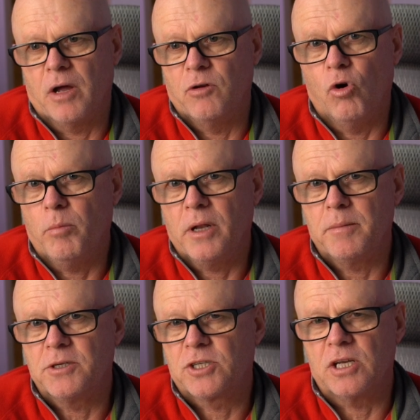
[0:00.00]
a normal
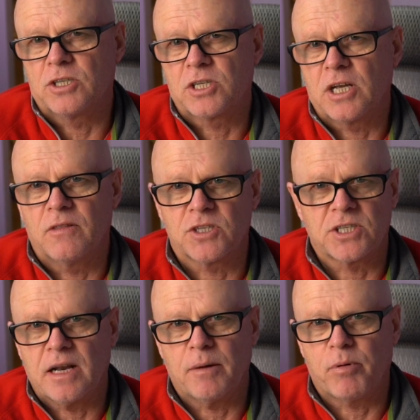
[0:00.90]
image that you'd see in the
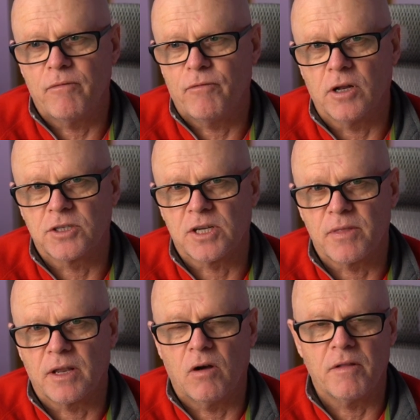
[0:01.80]
standard profile or
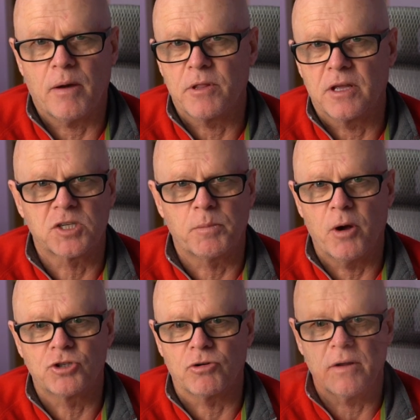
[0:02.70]
something like that with
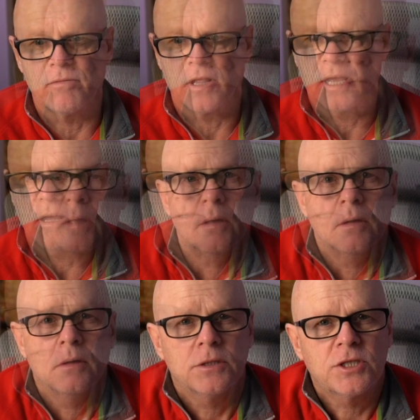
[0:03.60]
exposure and everything else.